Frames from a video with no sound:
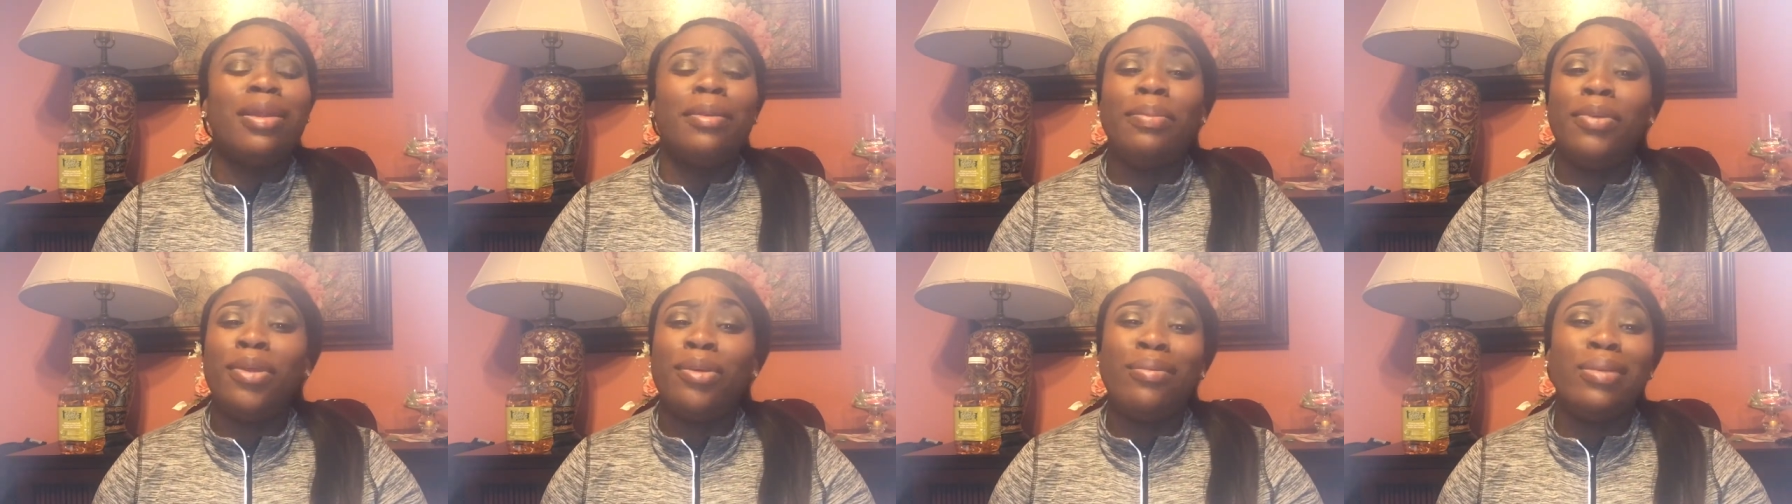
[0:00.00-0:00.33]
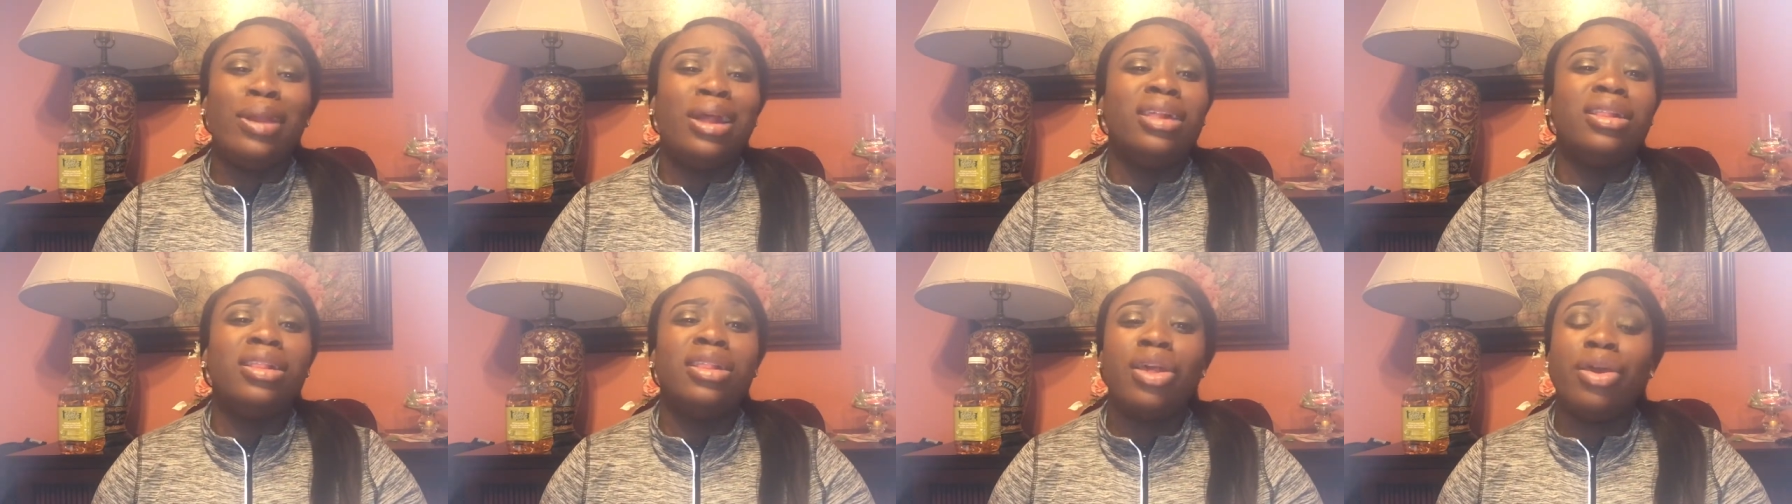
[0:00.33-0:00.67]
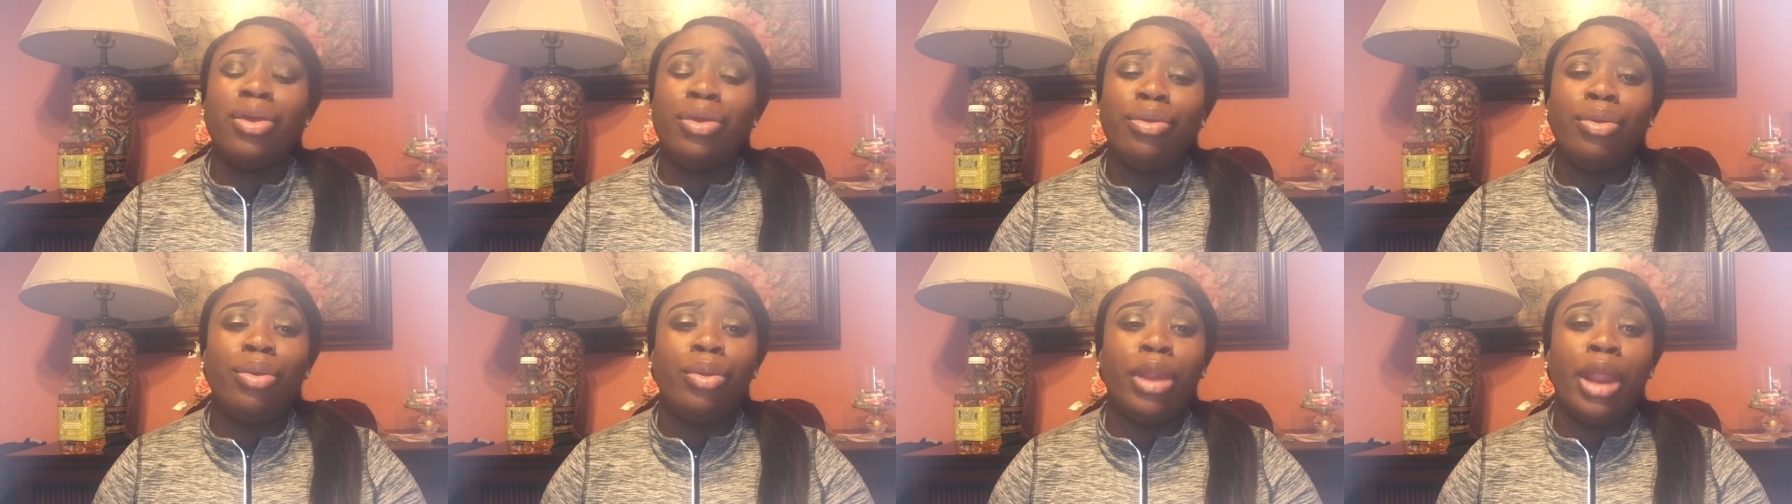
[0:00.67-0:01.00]
of people that tell
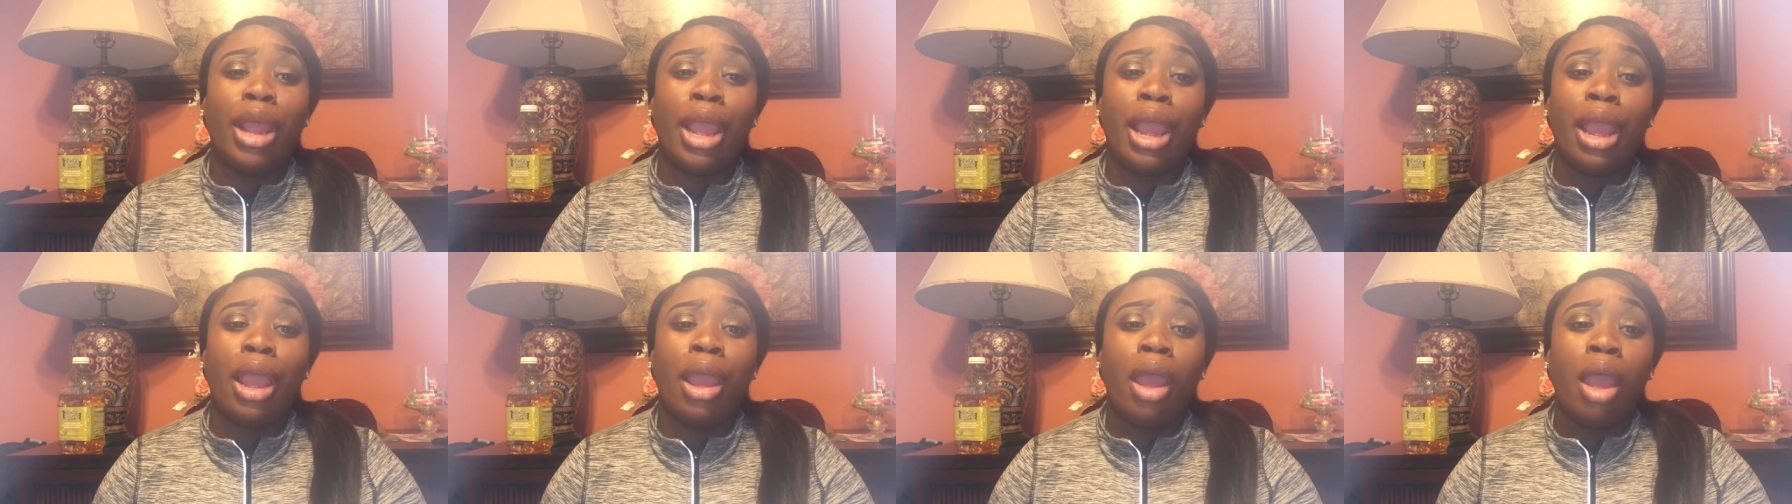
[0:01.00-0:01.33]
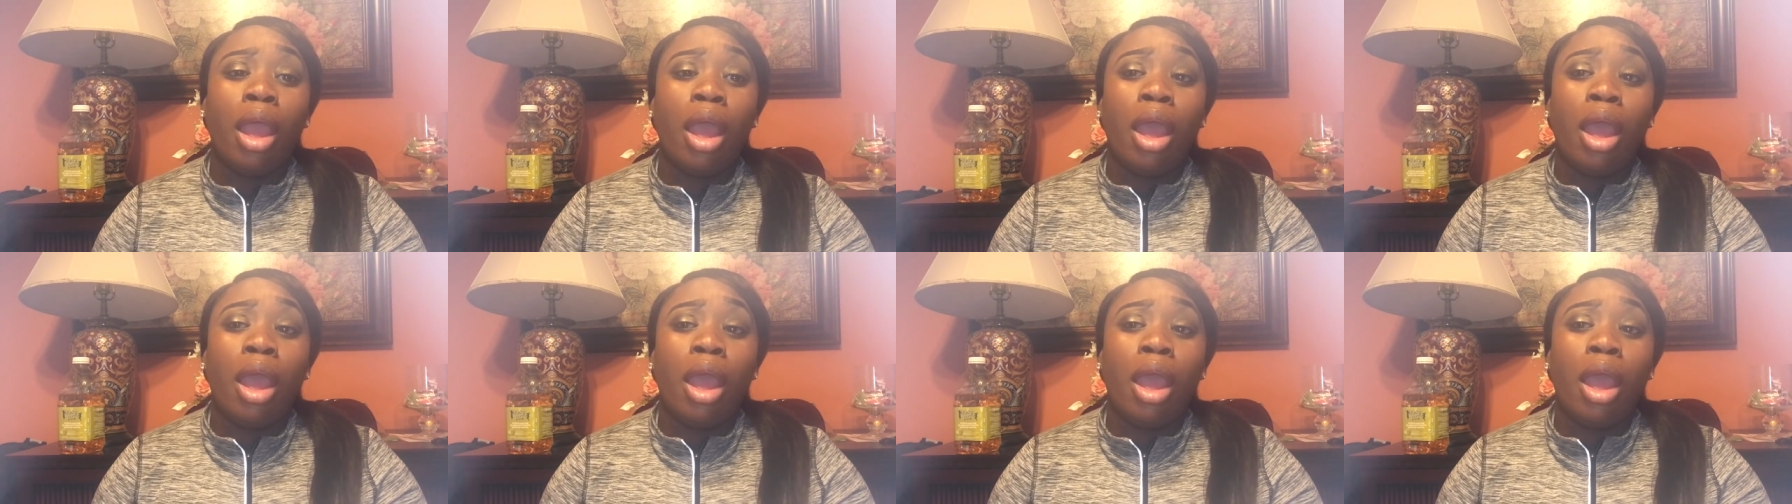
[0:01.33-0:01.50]
you that